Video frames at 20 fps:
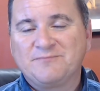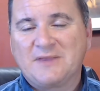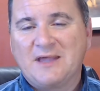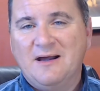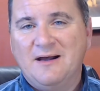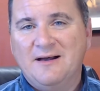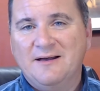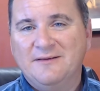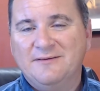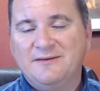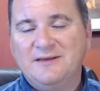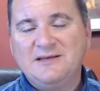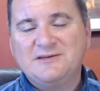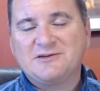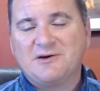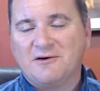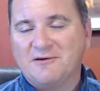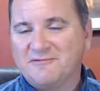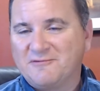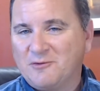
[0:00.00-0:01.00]
Uh, these
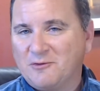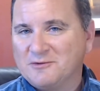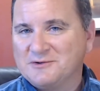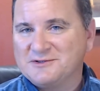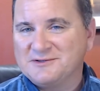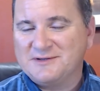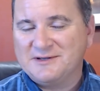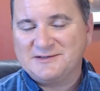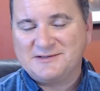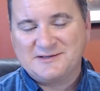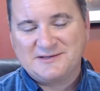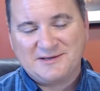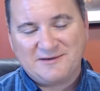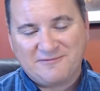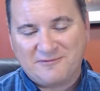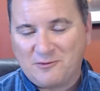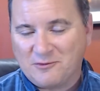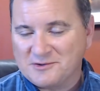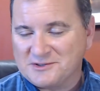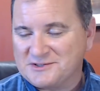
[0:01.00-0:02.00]
are, of course, this is
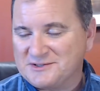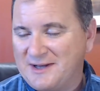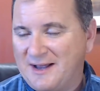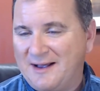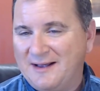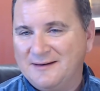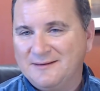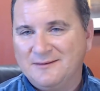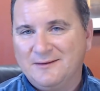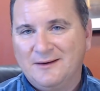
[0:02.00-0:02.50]
of course not